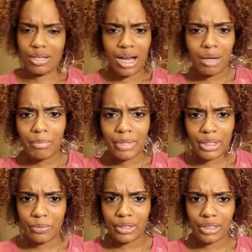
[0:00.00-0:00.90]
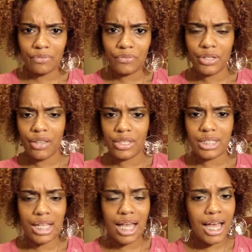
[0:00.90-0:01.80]
comedy relief in all
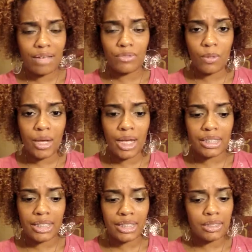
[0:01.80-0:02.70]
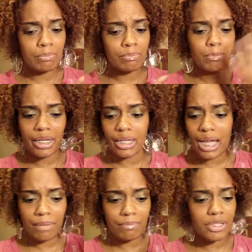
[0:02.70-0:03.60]
this. I have no idea, but
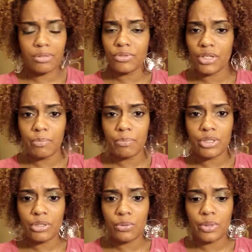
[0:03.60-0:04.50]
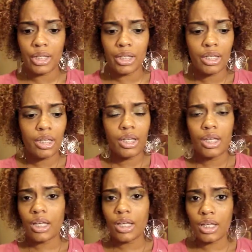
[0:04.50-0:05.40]
I'm just gonna jump into it
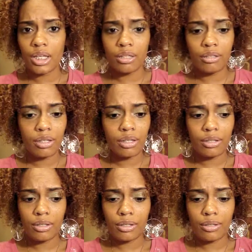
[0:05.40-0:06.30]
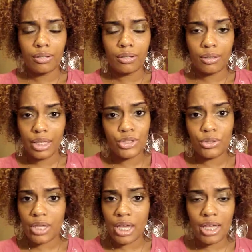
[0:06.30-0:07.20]
and let
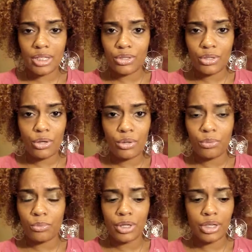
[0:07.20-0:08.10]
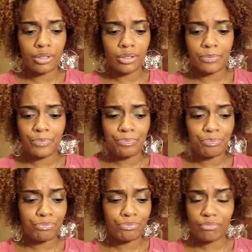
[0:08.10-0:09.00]
you guys know
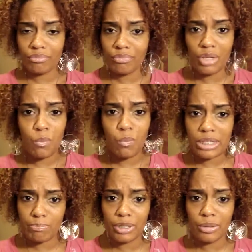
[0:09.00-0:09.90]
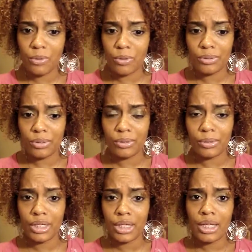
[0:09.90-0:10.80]
what's been going
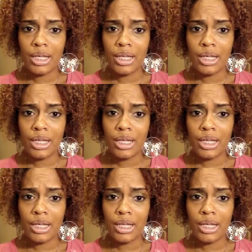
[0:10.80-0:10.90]
on